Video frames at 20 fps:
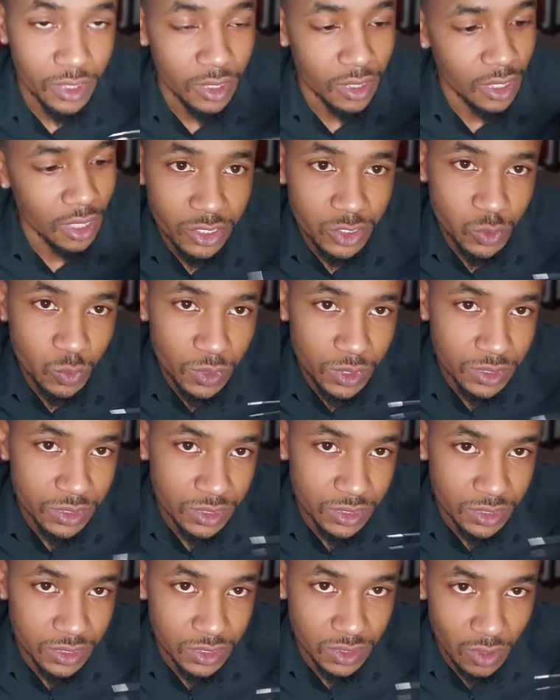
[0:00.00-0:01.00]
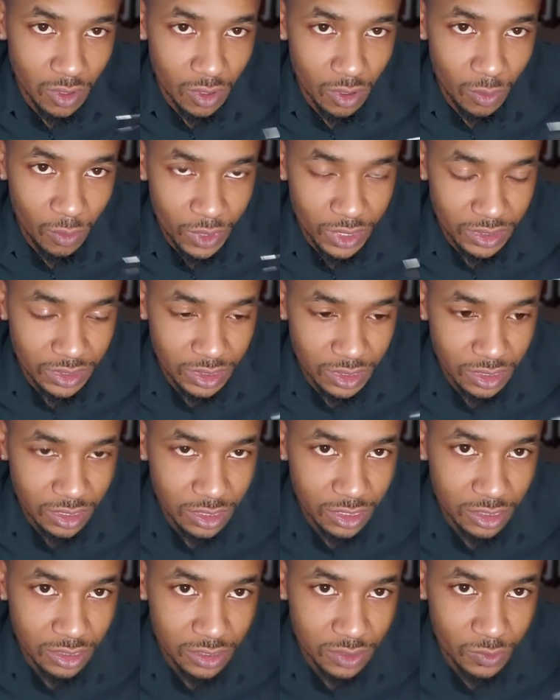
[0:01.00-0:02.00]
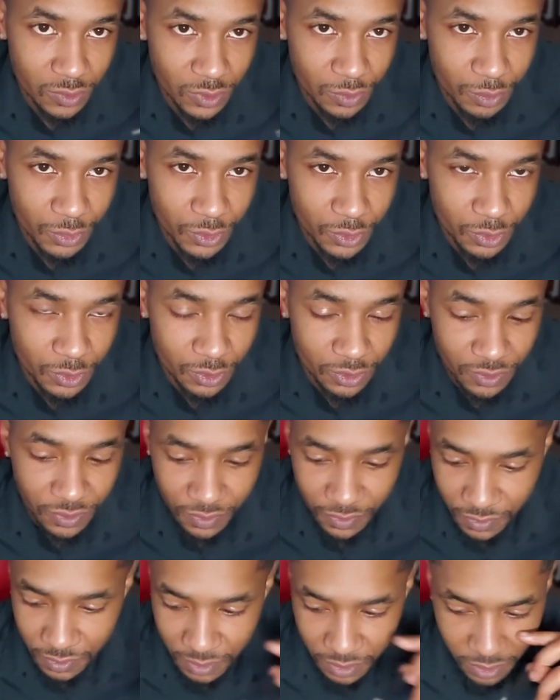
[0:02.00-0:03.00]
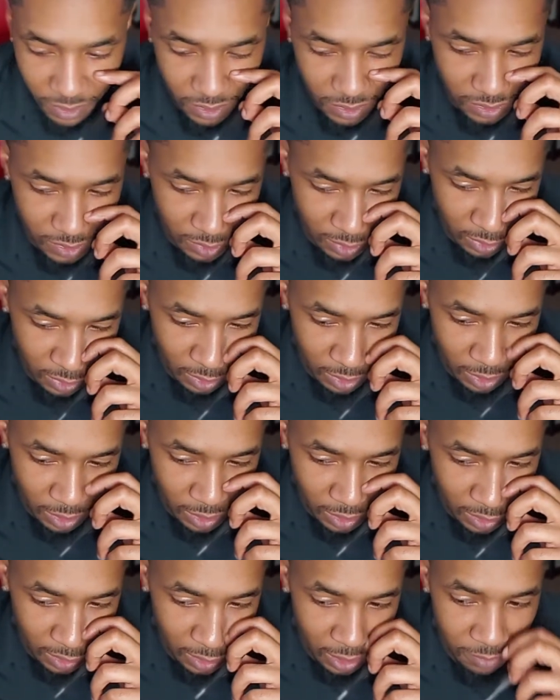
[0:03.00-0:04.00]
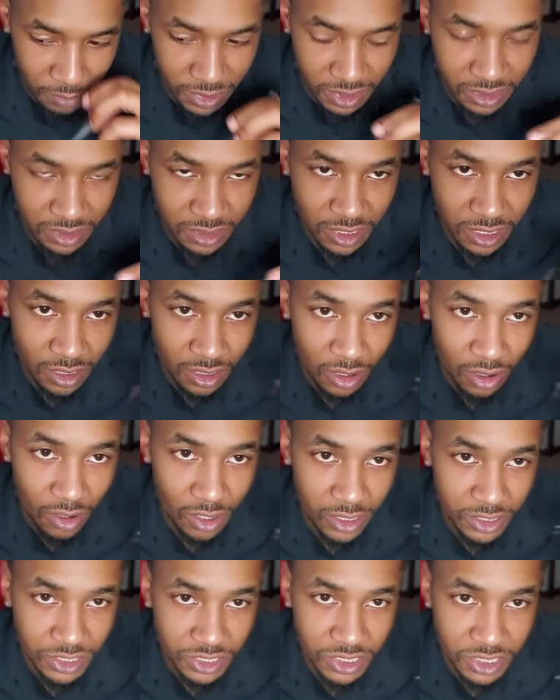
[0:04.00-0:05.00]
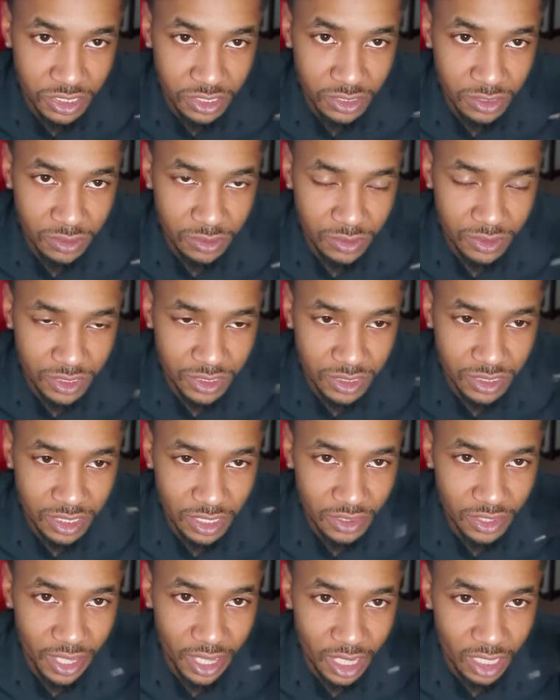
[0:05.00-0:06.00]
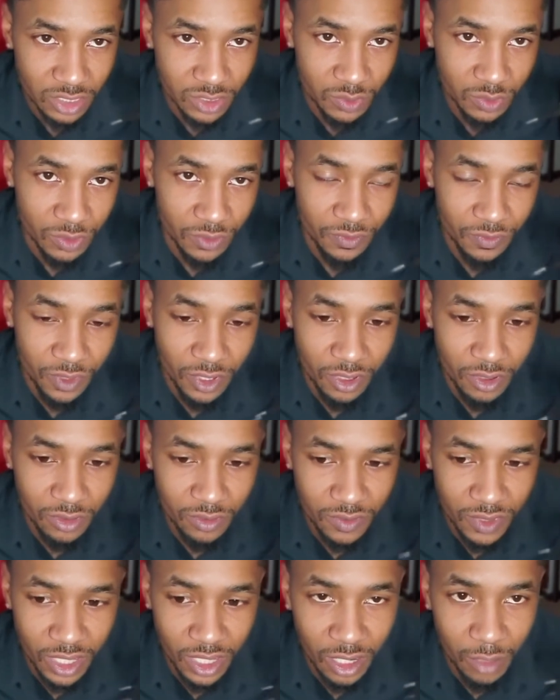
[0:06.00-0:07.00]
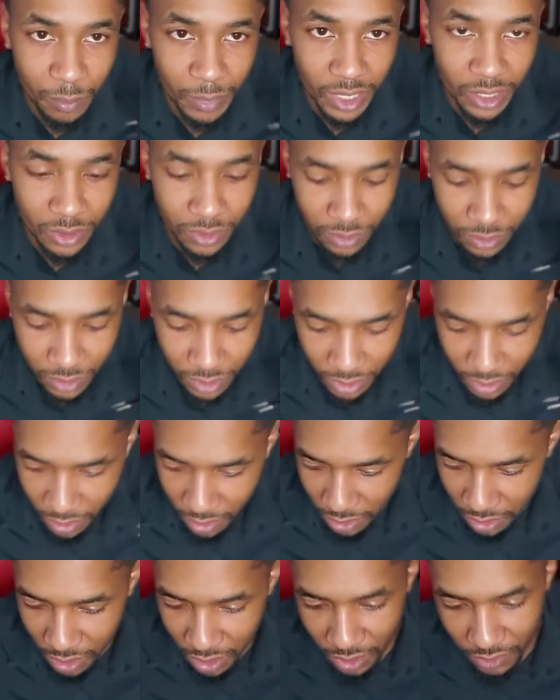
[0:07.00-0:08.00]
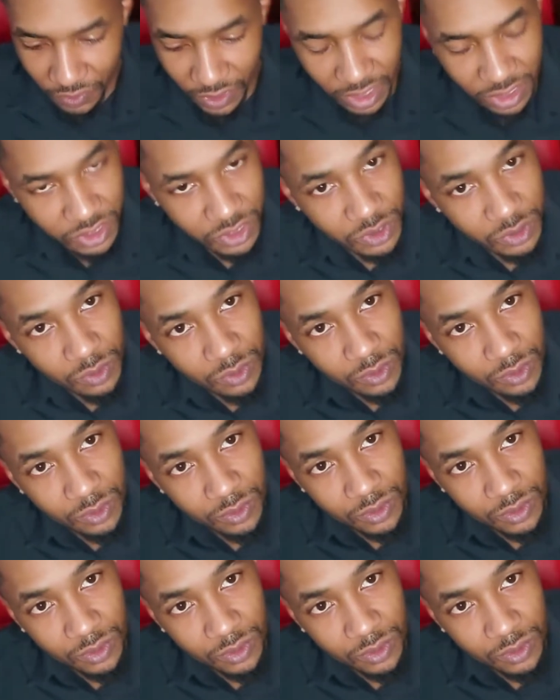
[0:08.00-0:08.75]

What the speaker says: tweezers is always good to remove because there are shields in the actual phone that are metal that you